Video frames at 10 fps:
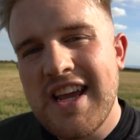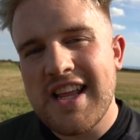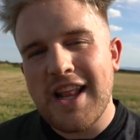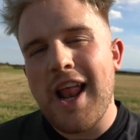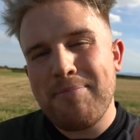
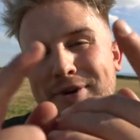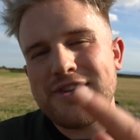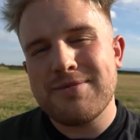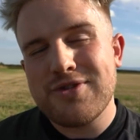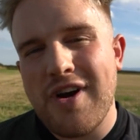hit the like button,
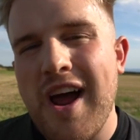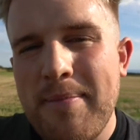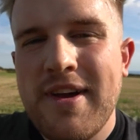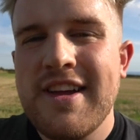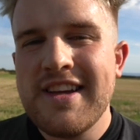subscribe.
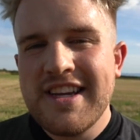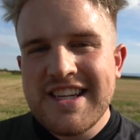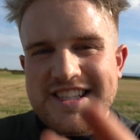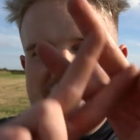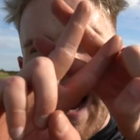
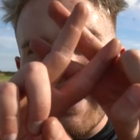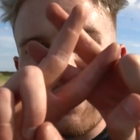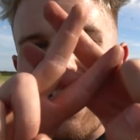Tag